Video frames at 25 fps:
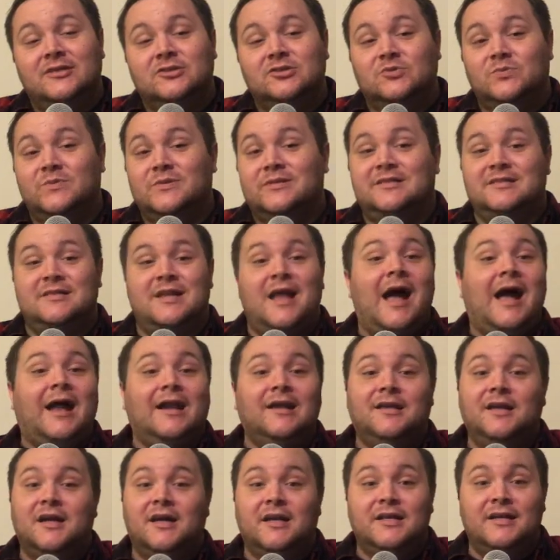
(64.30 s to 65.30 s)
just was not
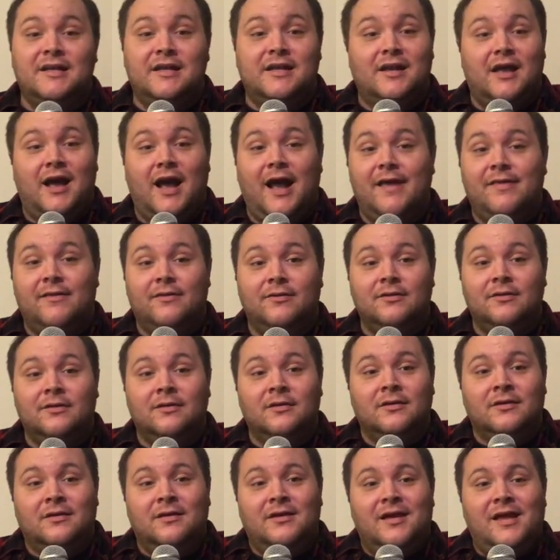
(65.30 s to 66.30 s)
cutting it either.
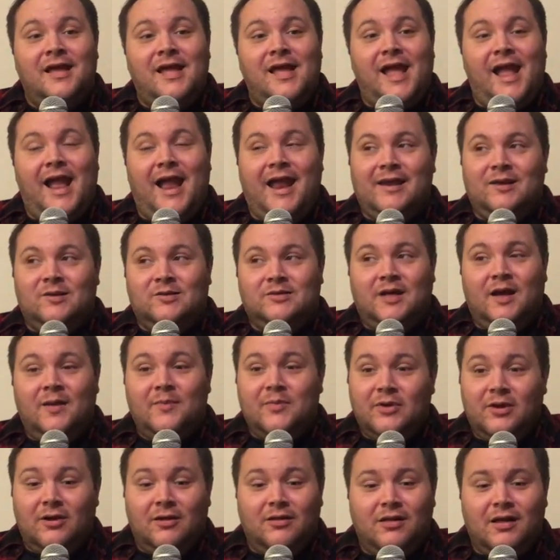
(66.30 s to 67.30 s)
And to top
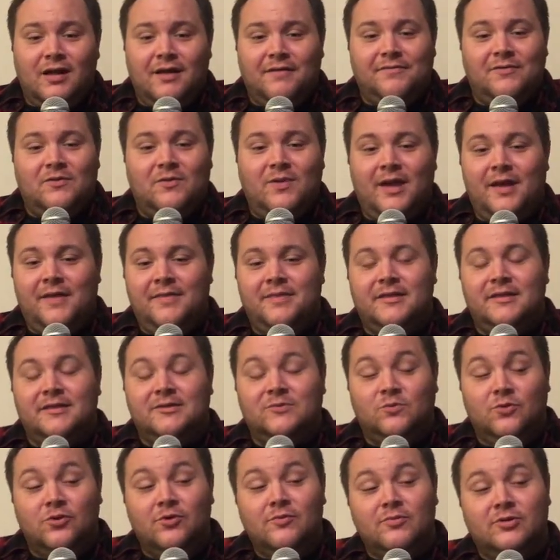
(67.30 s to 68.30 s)
it all off, you had these
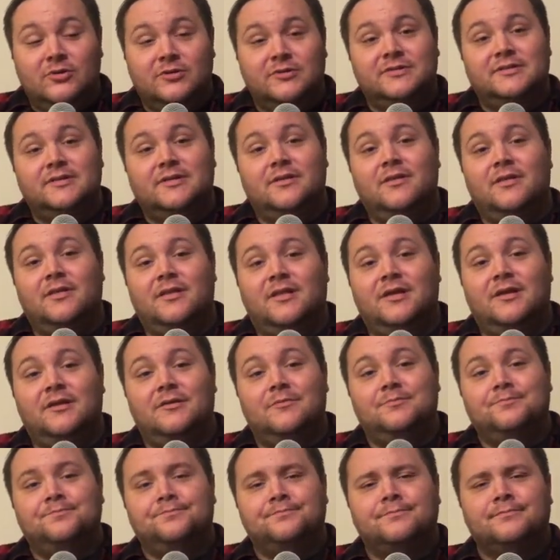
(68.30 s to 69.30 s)
rumors that
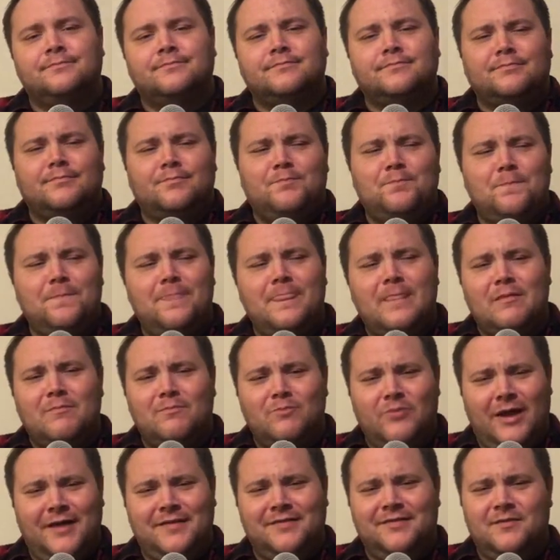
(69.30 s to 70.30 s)

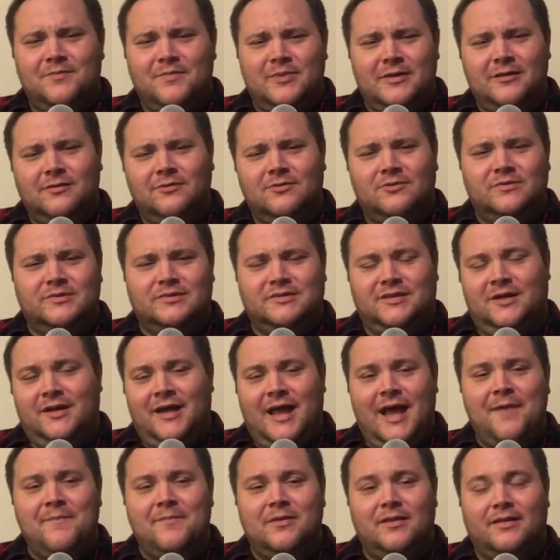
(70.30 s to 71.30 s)
Bradley Beal was
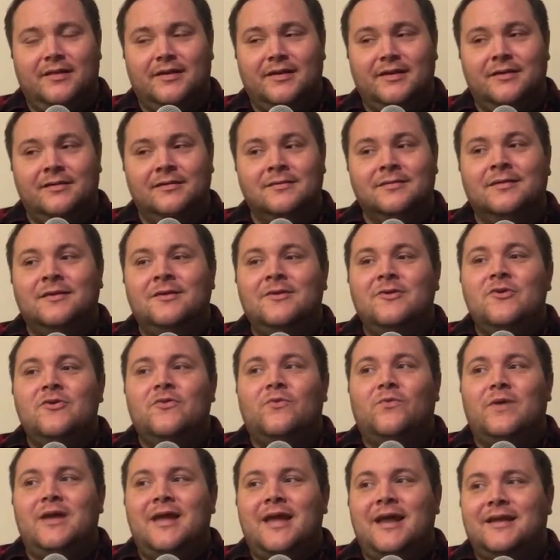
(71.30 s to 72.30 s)
unhappy. Like,
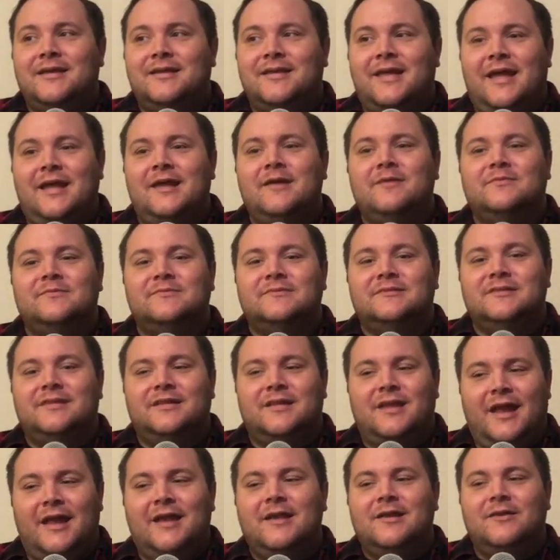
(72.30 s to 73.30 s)
we had games that
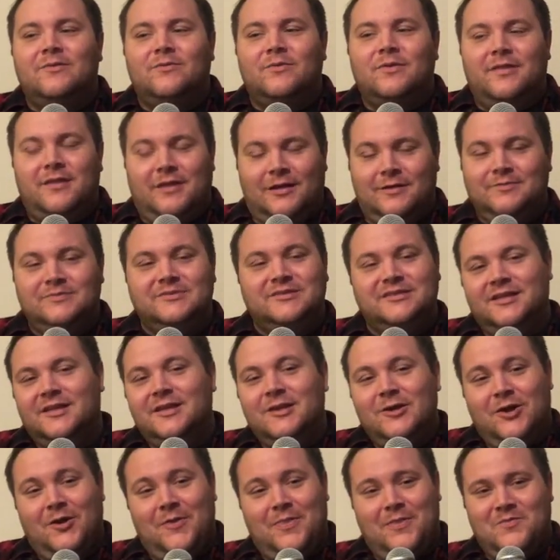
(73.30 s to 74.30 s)
ended with him
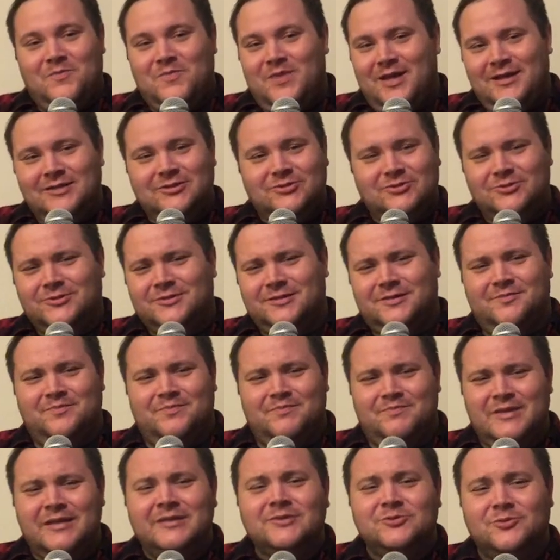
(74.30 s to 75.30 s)
sitting on the bench looking
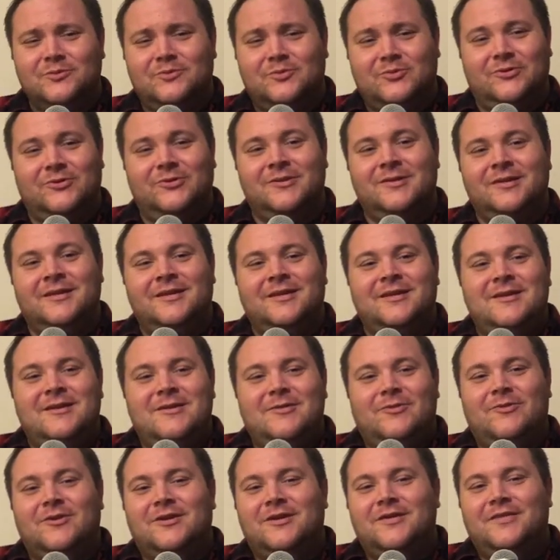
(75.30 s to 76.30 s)
miserable,
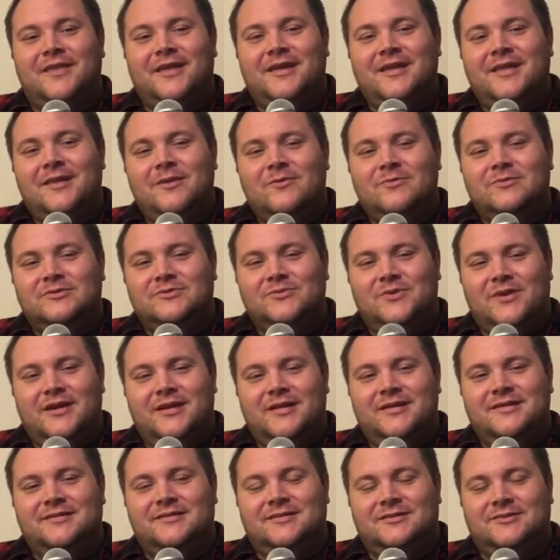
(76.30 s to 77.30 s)
looking like he was
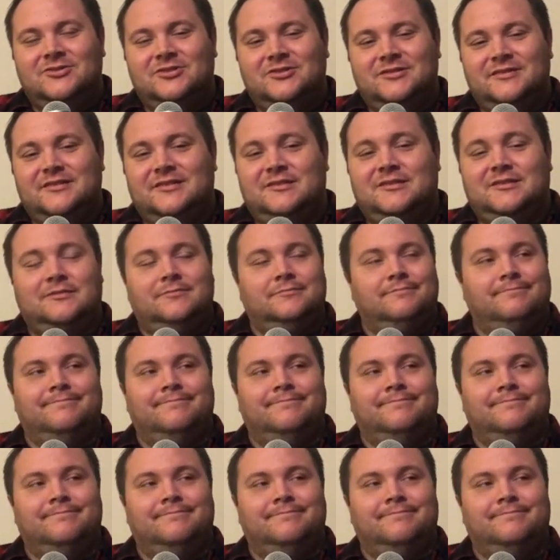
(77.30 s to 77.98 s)
ready to just